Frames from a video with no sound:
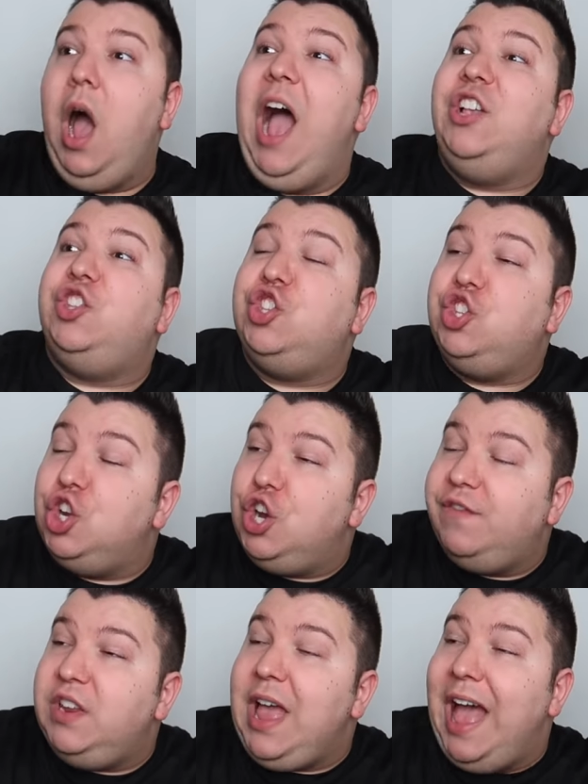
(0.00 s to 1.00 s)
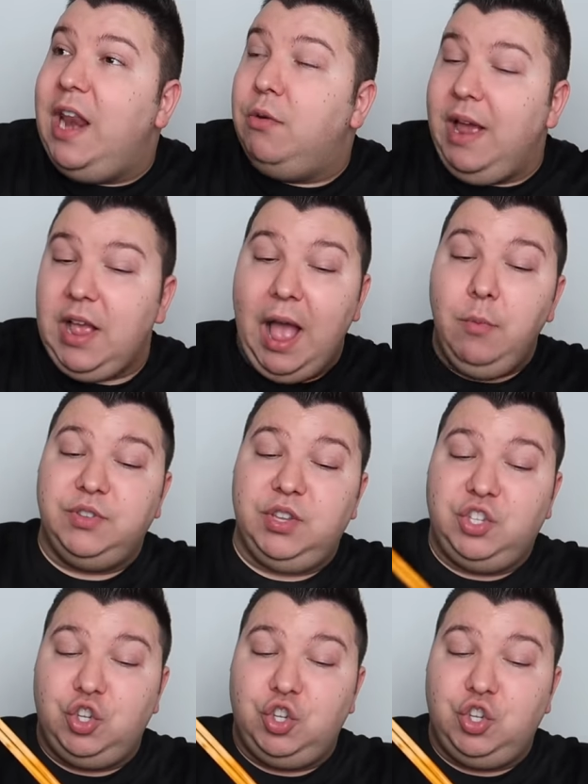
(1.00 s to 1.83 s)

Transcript: I served it. I was a